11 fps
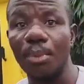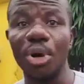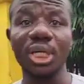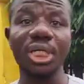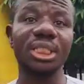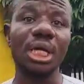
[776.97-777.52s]

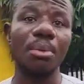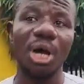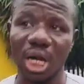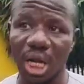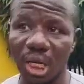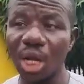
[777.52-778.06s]
But this time
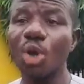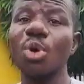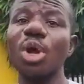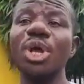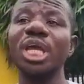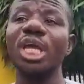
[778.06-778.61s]
around,
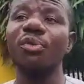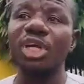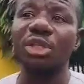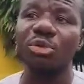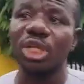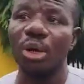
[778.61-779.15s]
we will give
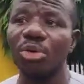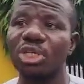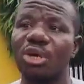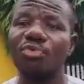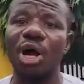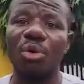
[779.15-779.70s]
it to them
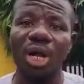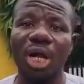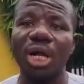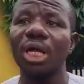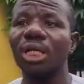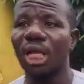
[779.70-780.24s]
whichever way
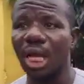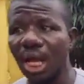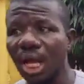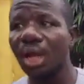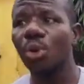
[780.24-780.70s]
they